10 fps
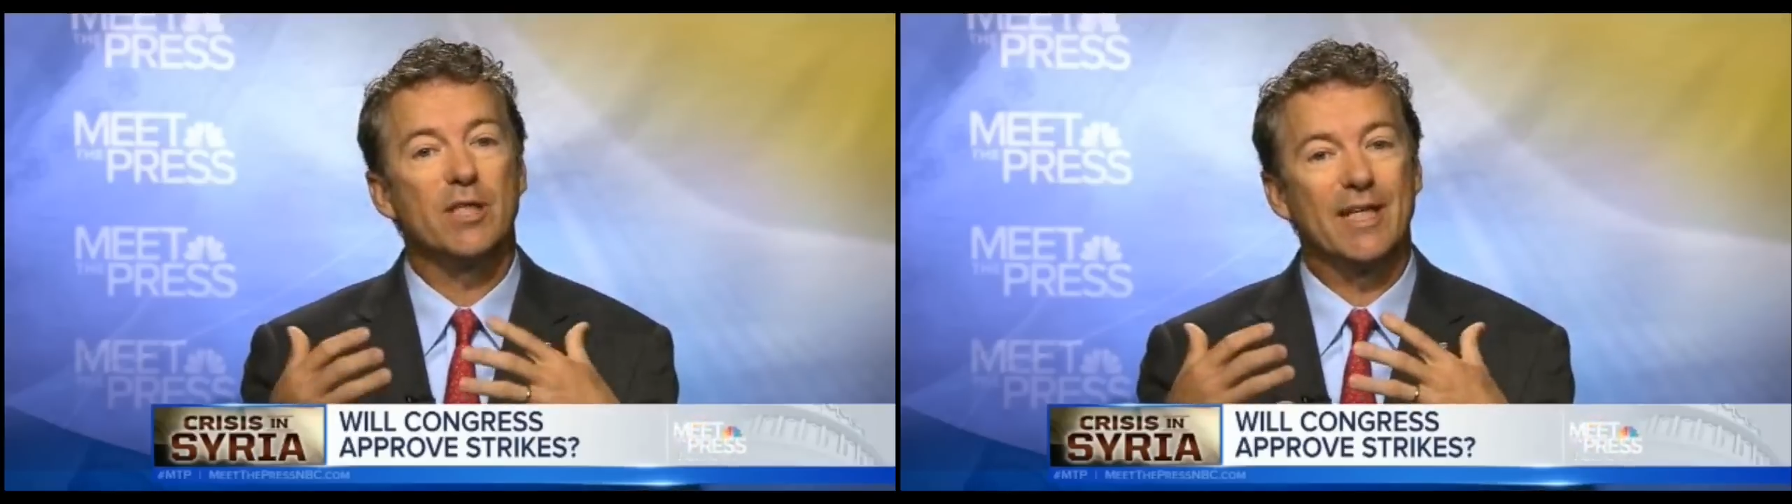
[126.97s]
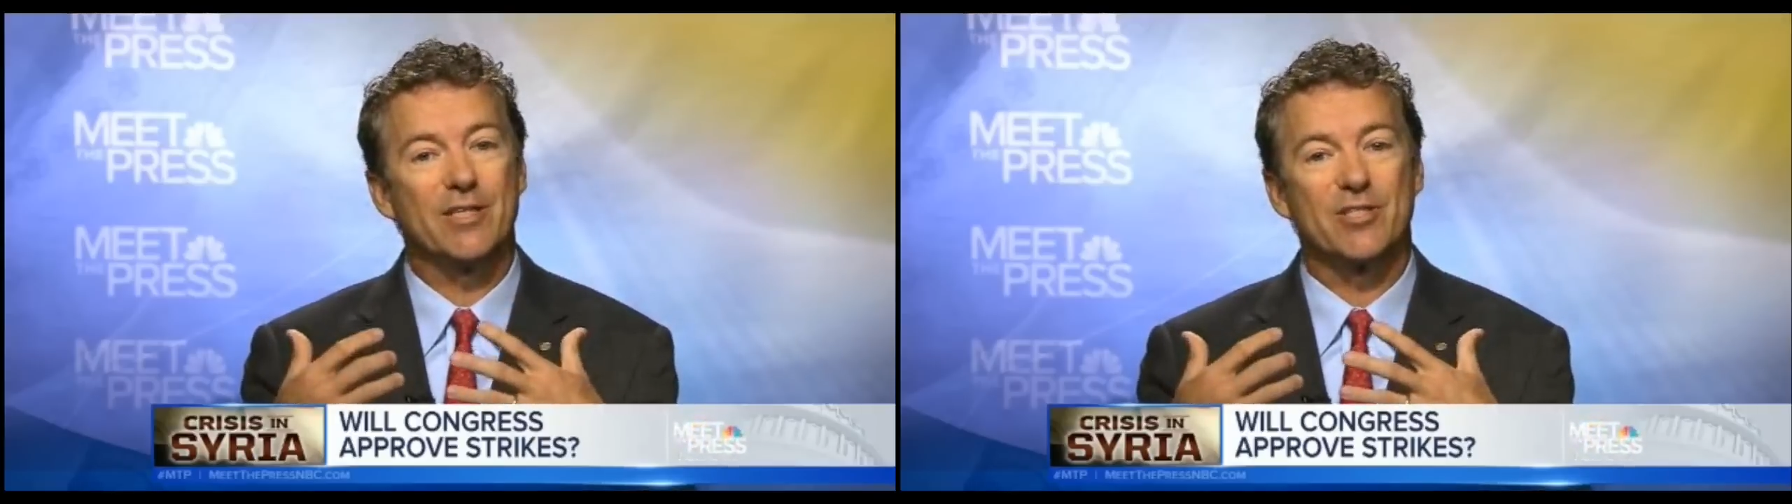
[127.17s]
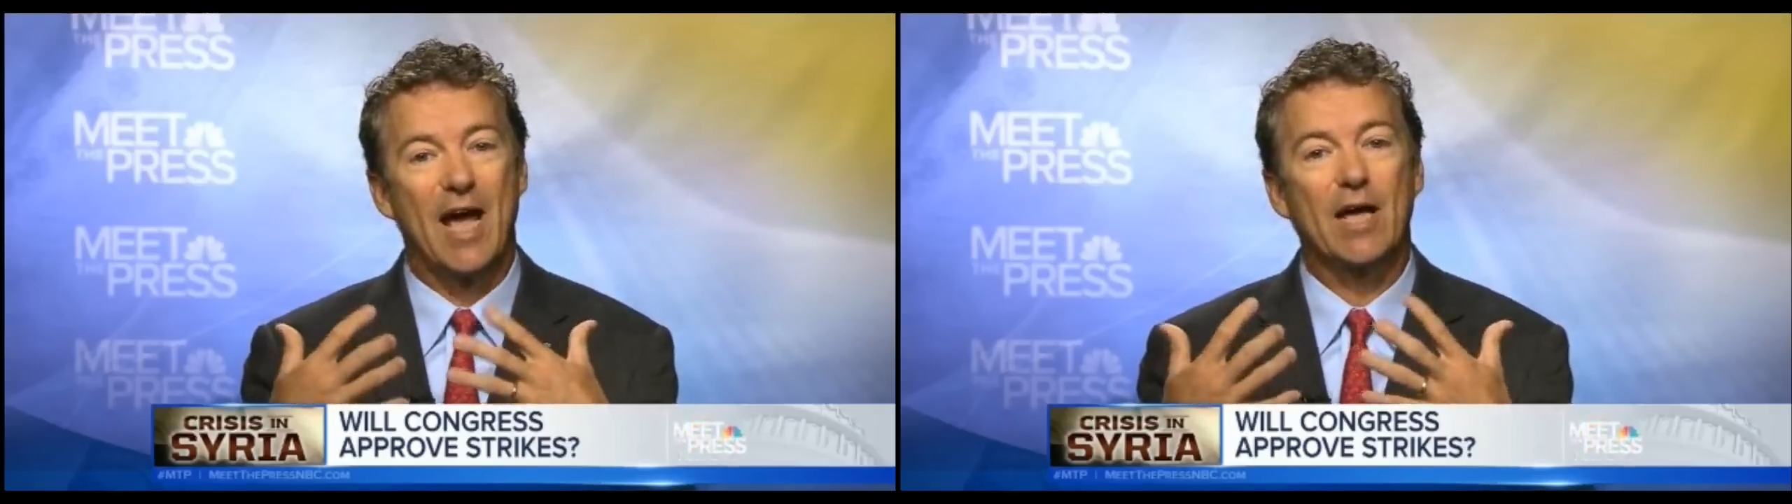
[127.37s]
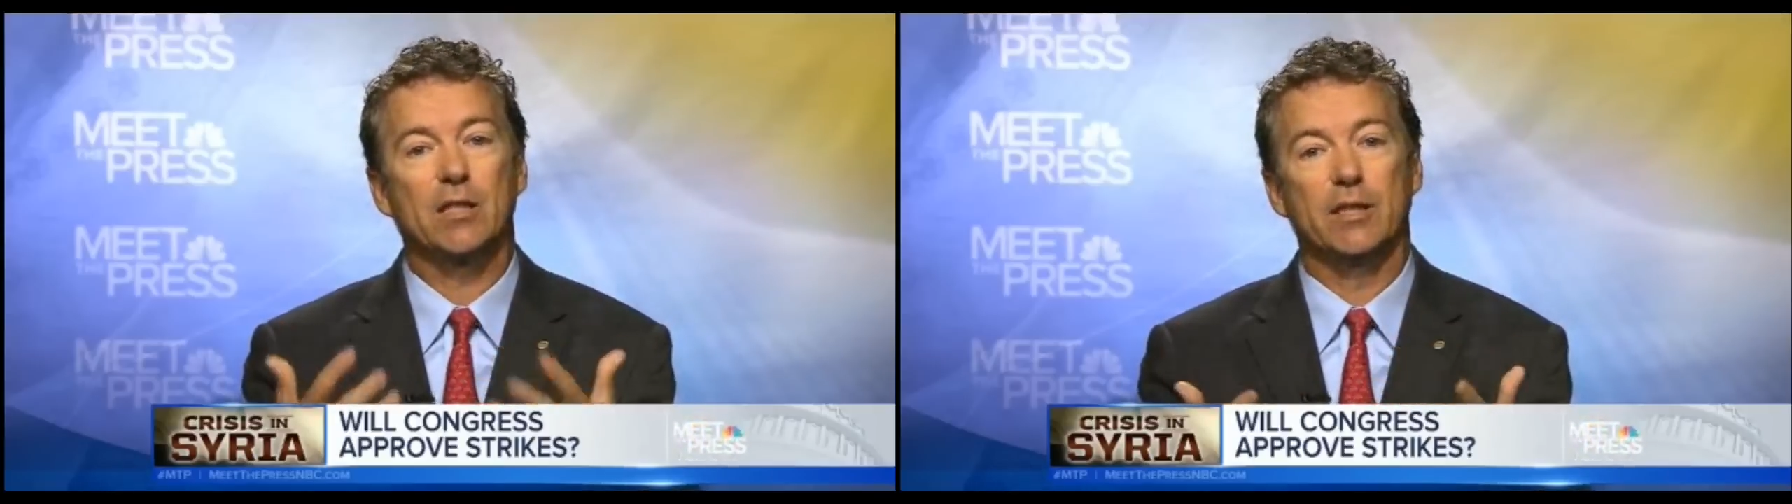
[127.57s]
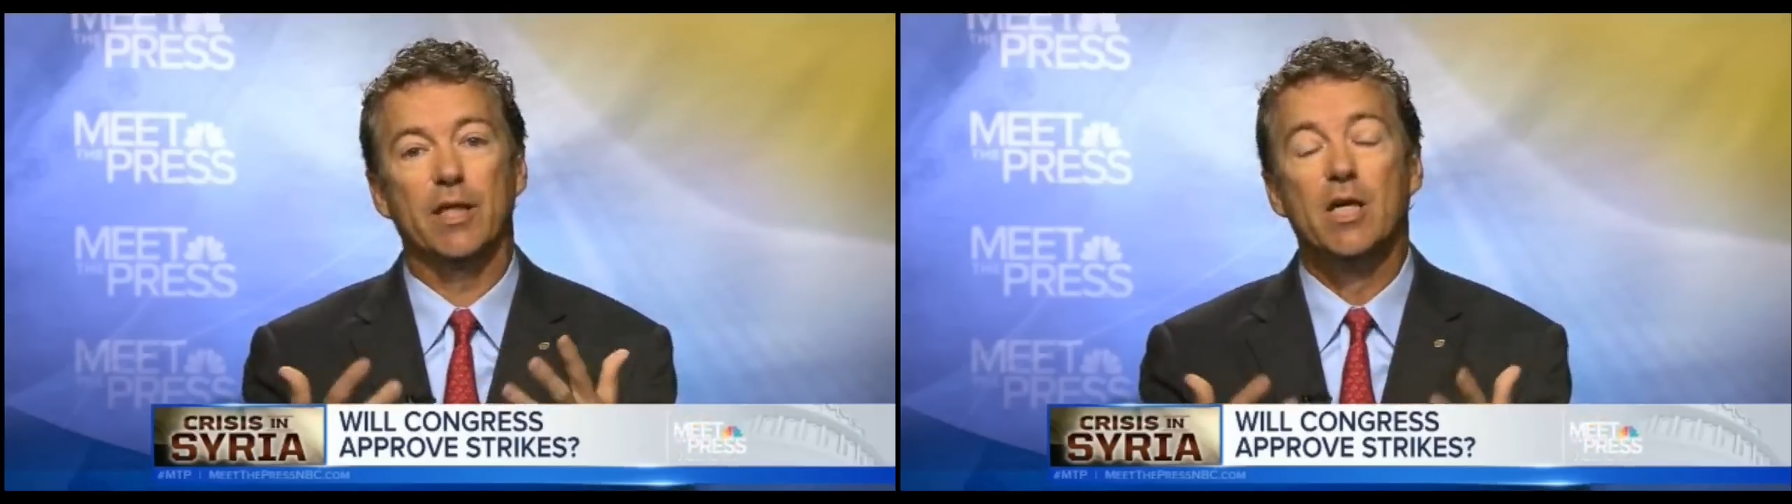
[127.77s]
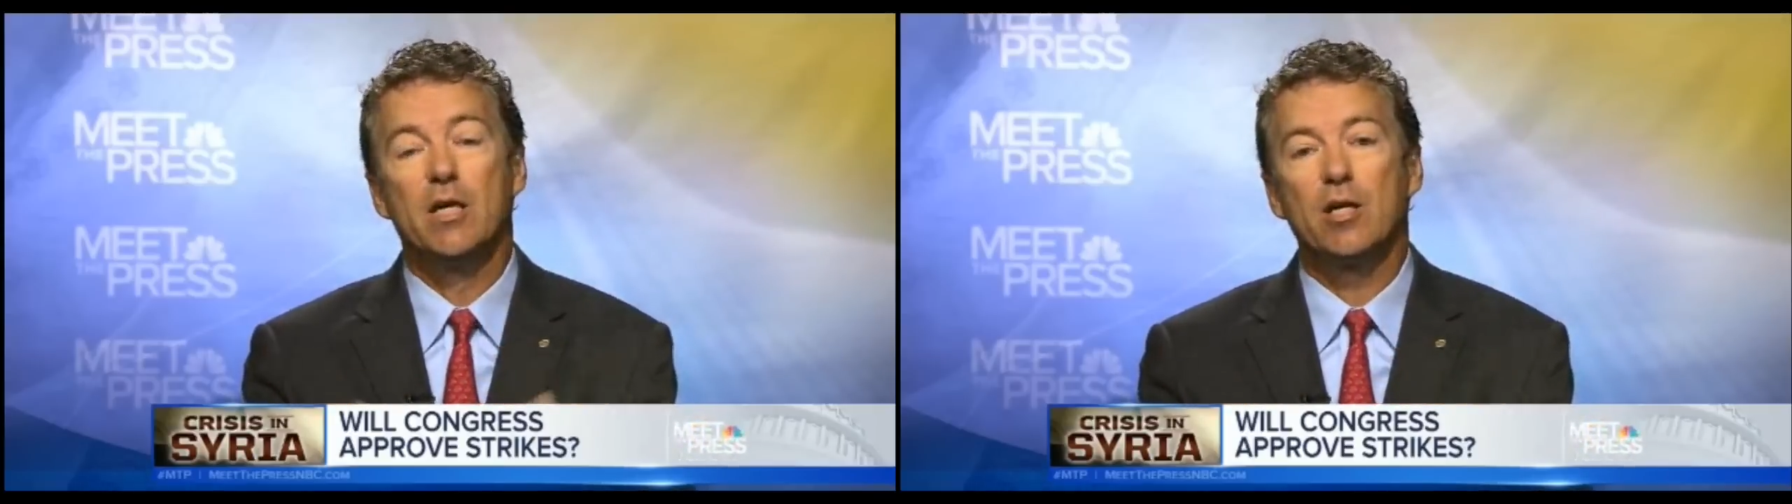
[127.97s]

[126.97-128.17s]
exactly